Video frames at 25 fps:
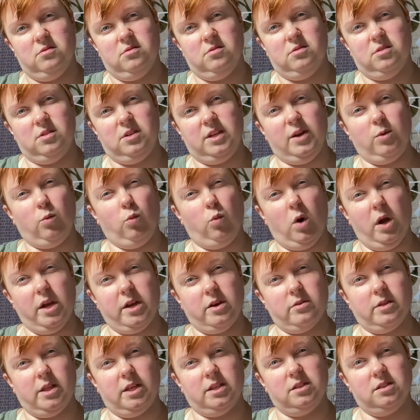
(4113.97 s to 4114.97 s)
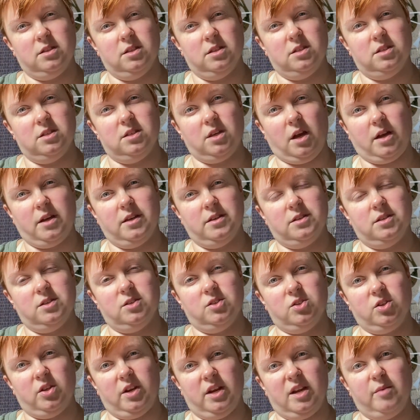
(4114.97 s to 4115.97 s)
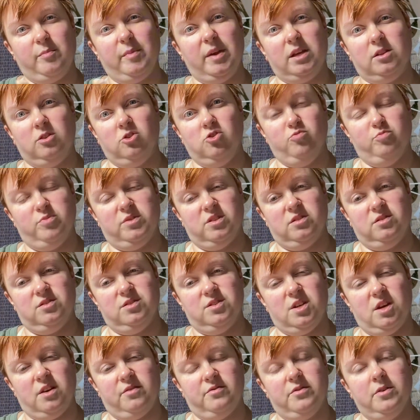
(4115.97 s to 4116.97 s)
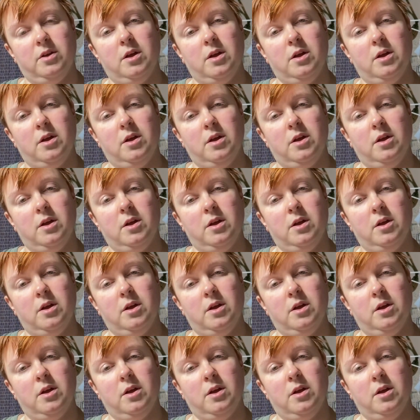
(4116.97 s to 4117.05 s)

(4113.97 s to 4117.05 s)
get wire that's this size so that I can make loops and stuff.